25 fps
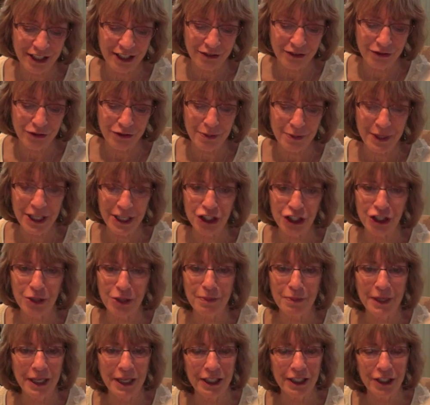information
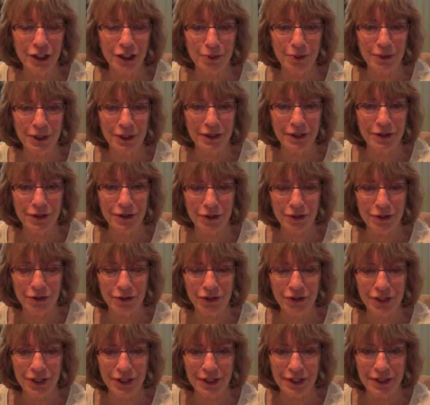management and
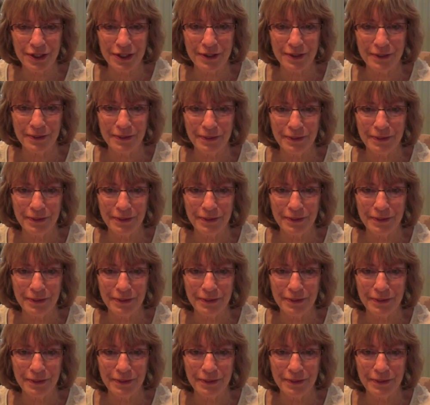services.